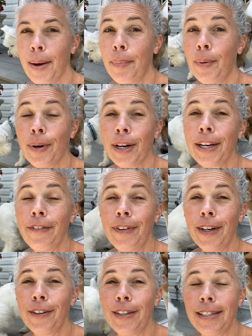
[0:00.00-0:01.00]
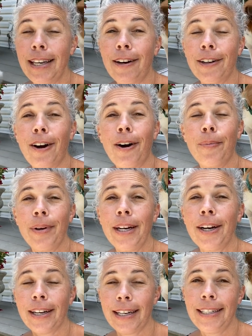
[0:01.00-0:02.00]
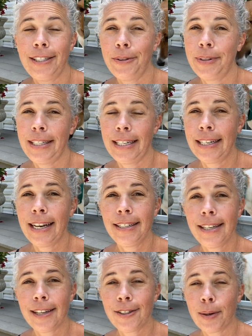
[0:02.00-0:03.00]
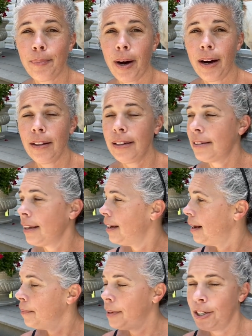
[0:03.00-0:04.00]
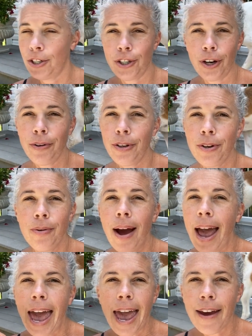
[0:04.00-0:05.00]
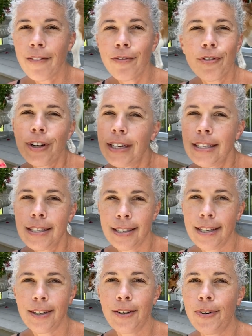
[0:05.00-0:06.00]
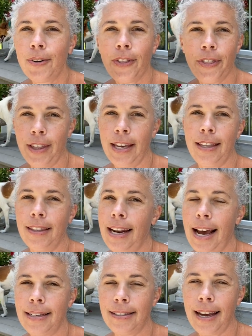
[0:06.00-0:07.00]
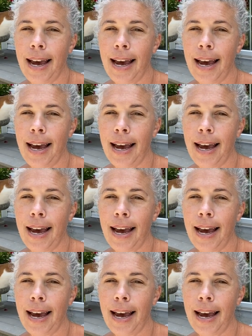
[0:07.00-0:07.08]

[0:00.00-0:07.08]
But we're gonna figure this out, y'all. We are gonna do a D N A test on Pollux, and I'm gonna show you every single thing that has to